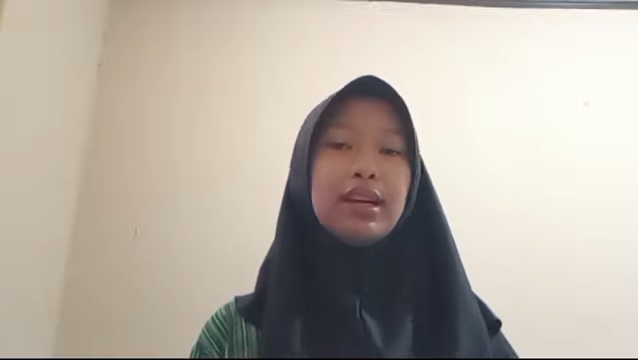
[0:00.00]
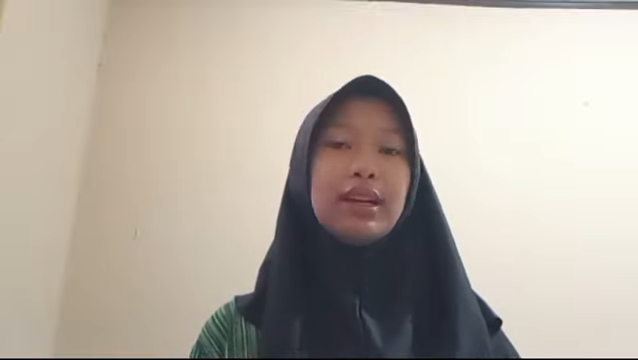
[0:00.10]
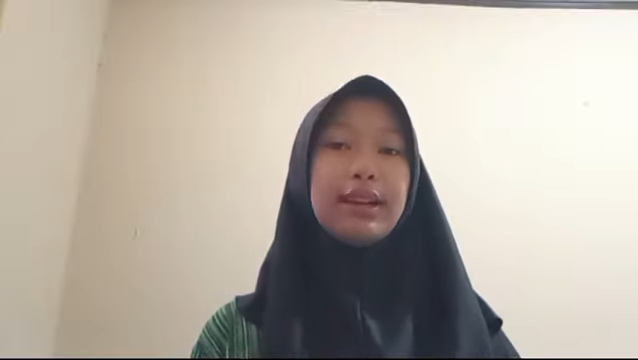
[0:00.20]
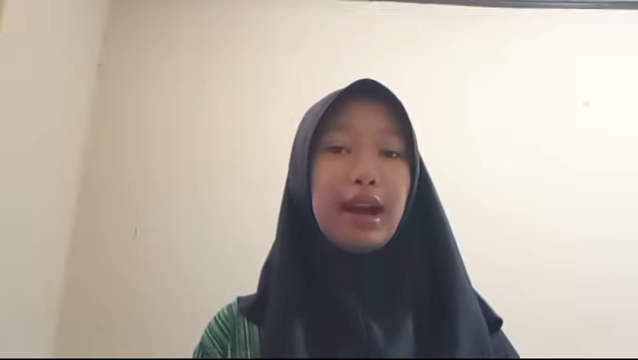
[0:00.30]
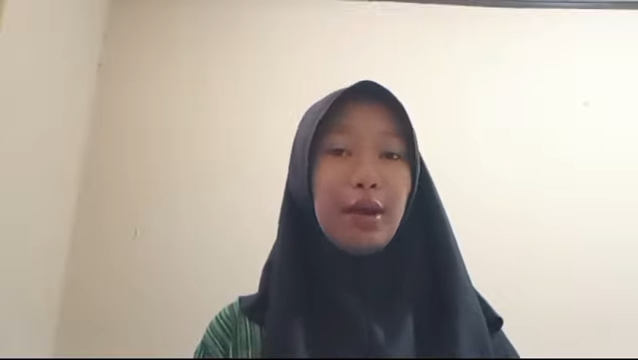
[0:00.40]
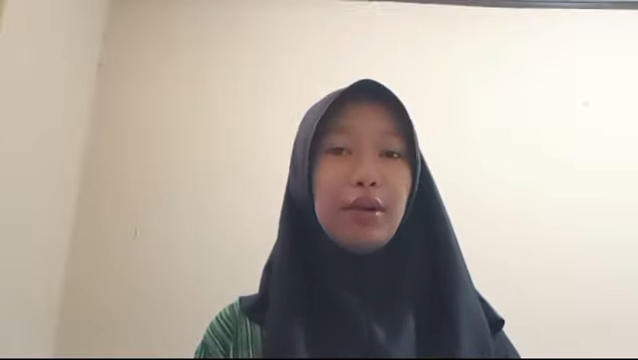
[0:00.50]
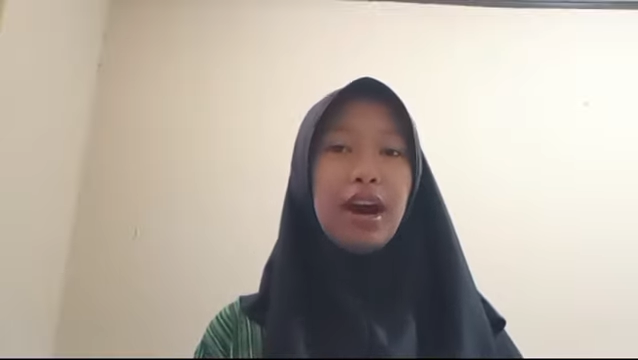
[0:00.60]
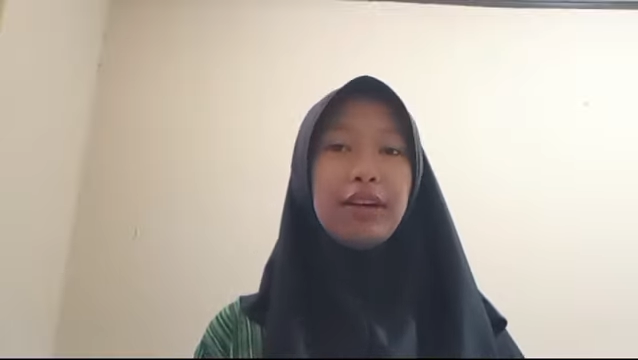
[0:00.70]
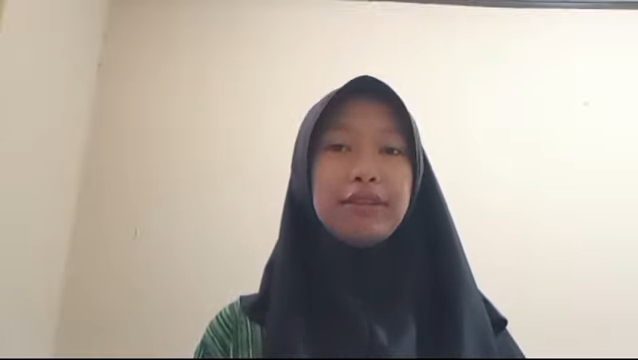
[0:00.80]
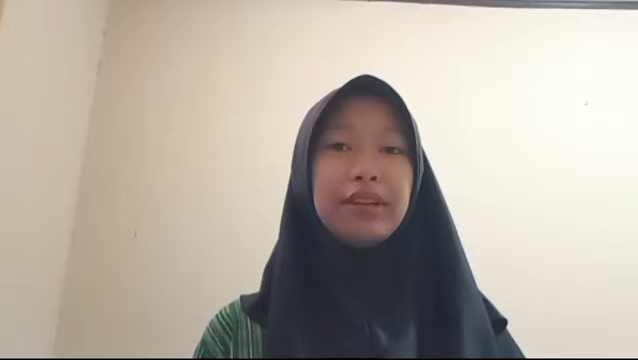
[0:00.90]
Now I
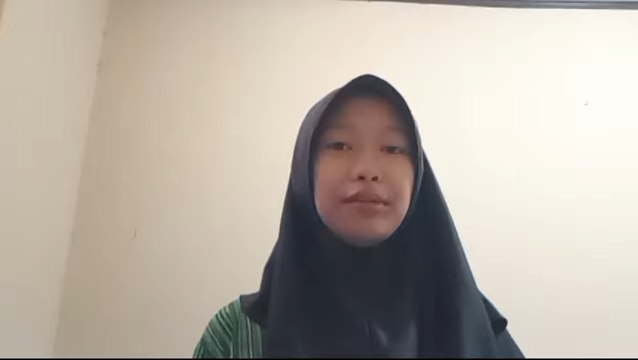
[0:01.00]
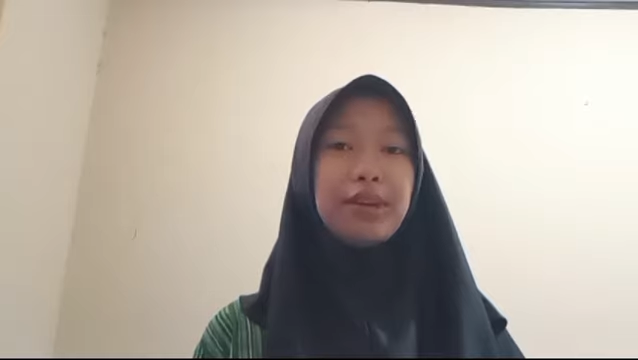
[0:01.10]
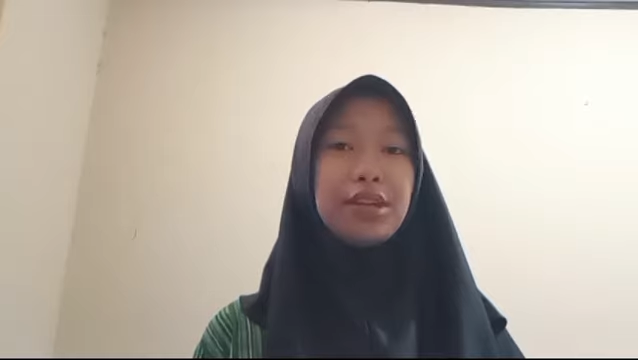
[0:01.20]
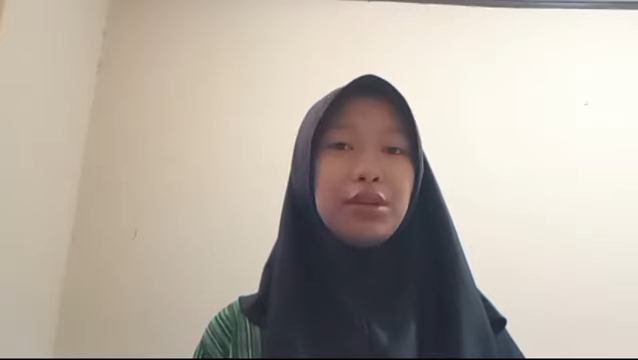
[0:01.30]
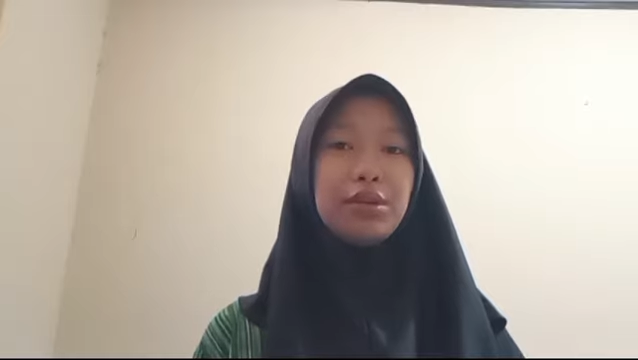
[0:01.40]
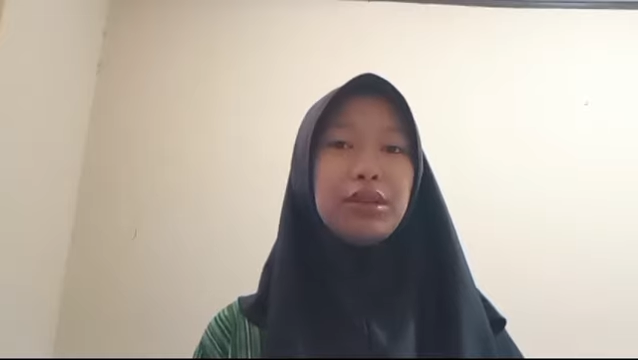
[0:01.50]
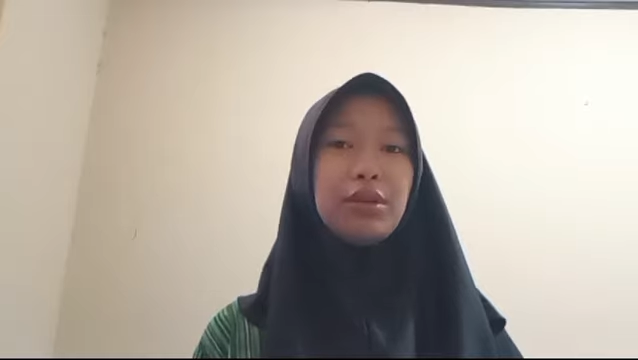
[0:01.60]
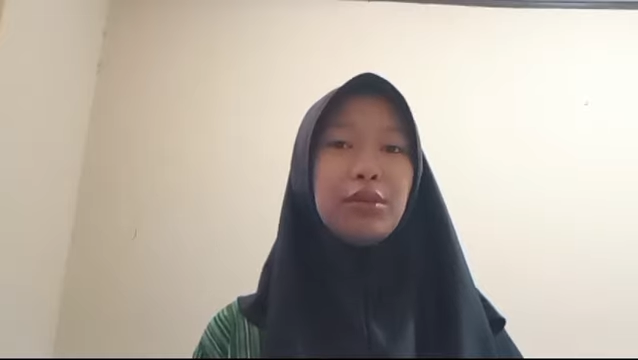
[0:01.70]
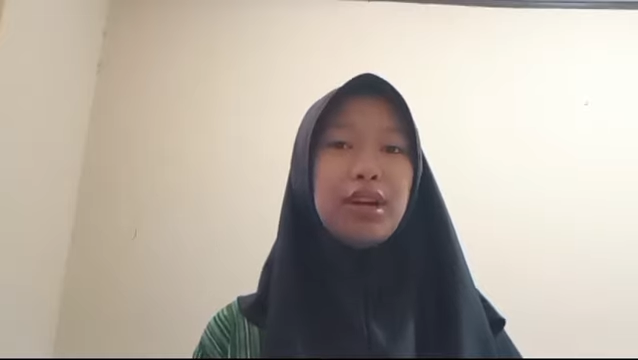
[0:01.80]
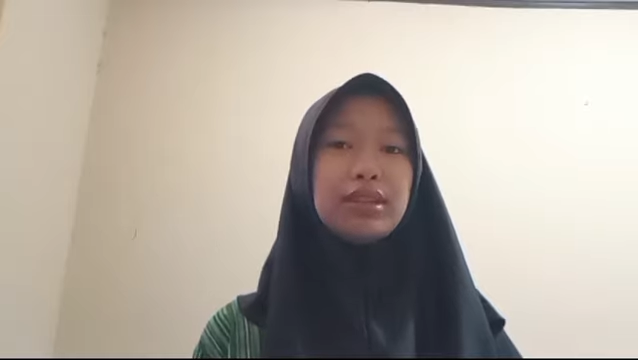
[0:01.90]
will make you the
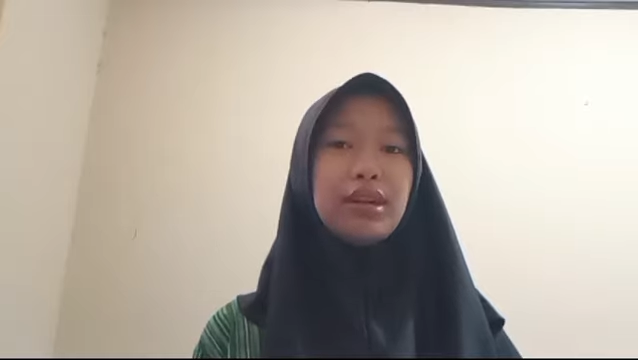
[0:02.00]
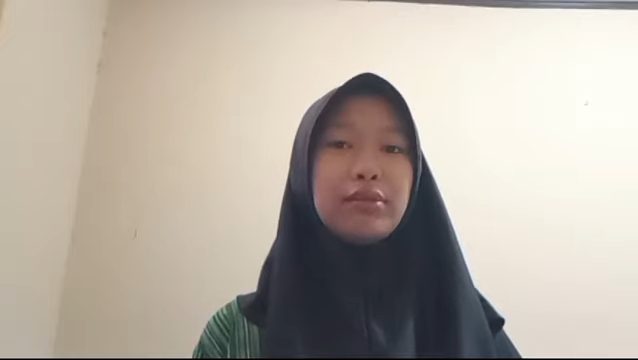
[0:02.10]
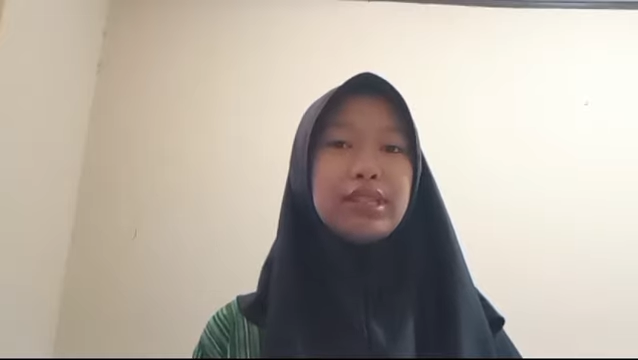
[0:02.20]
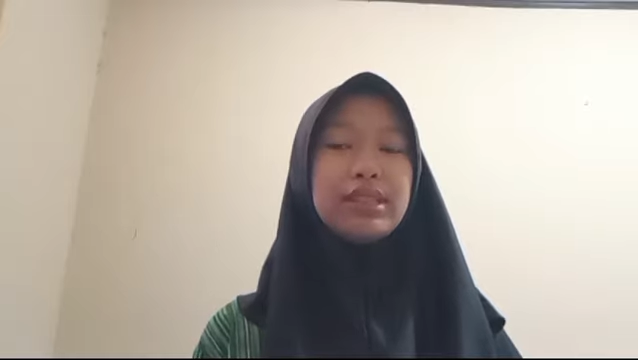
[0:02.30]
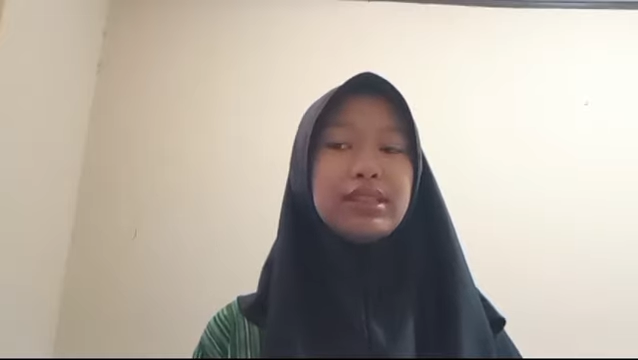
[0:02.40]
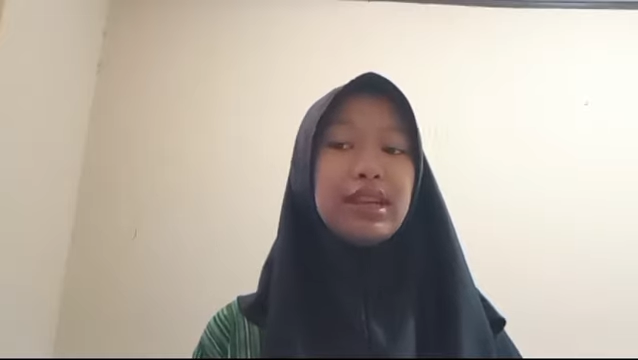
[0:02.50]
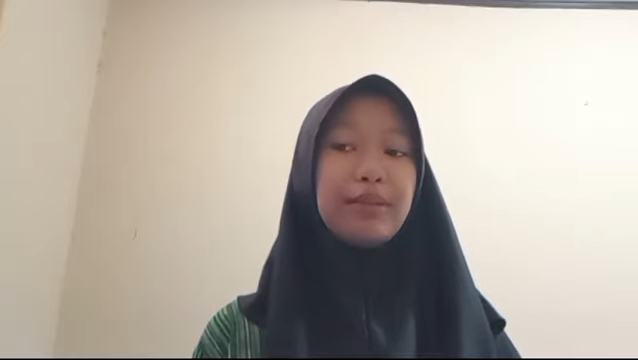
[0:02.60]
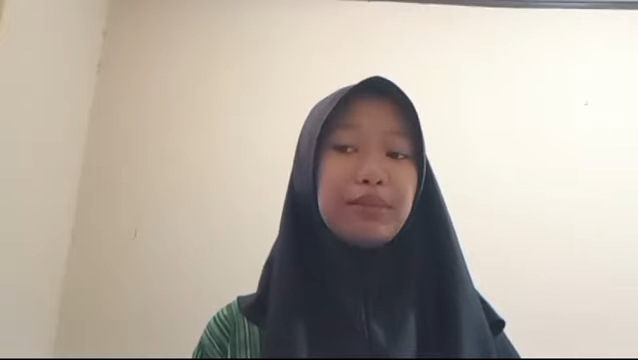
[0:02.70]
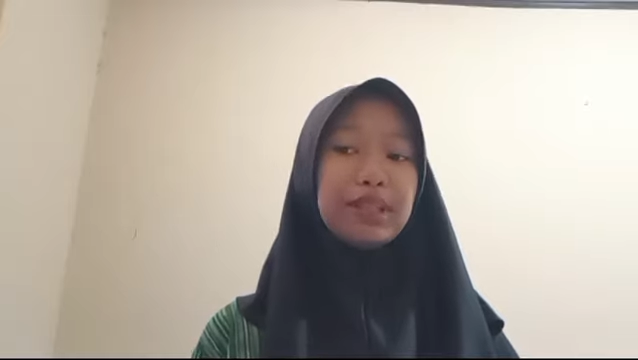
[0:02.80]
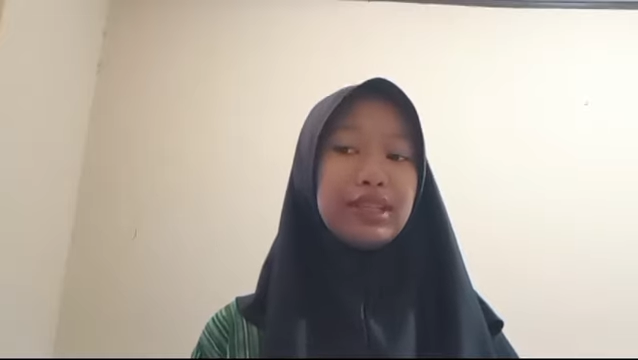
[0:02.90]
1,000
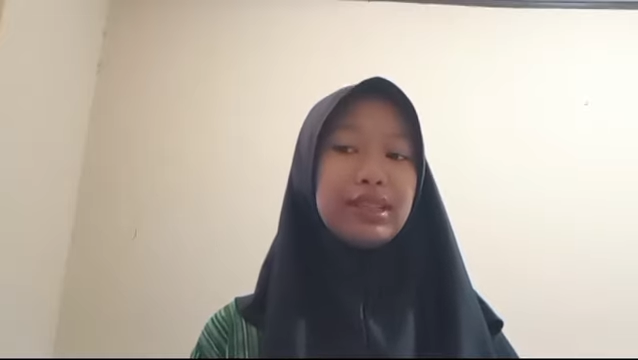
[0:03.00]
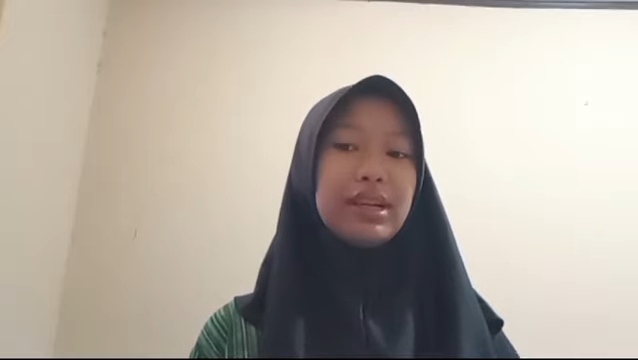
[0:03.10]
temples."